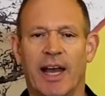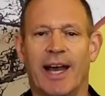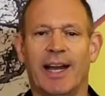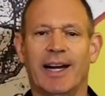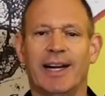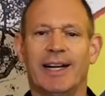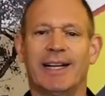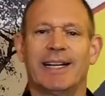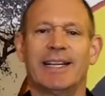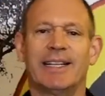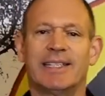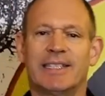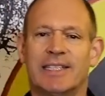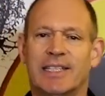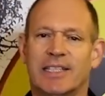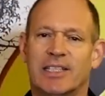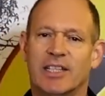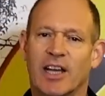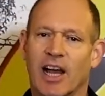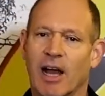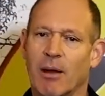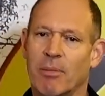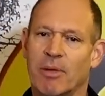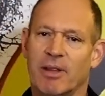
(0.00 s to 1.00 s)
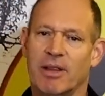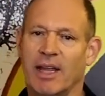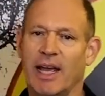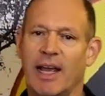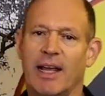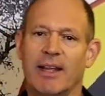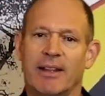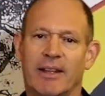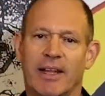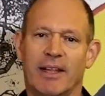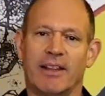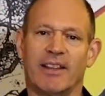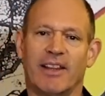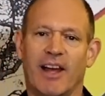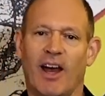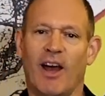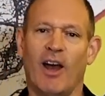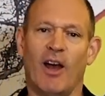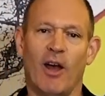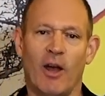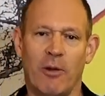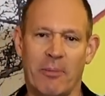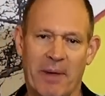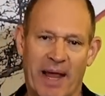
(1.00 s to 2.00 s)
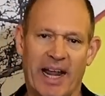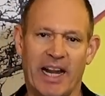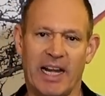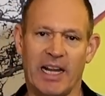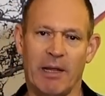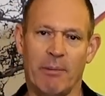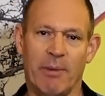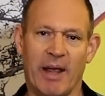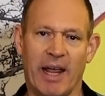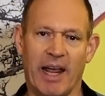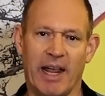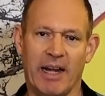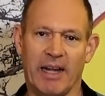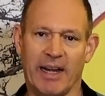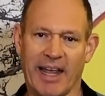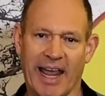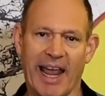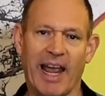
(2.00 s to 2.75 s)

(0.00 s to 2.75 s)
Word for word: and it is the type of thing that the home handyman